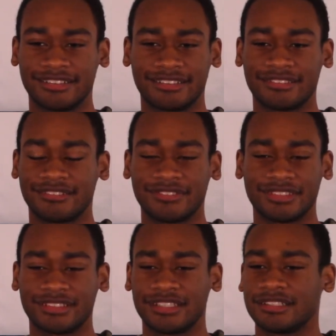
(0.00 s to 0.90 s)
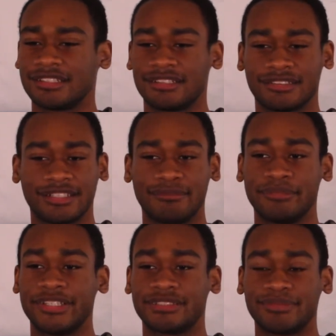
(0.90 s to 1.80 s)
So I'm just like, oh, okay,
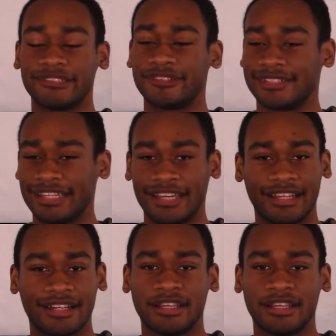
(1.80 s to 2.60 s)
miss me with that.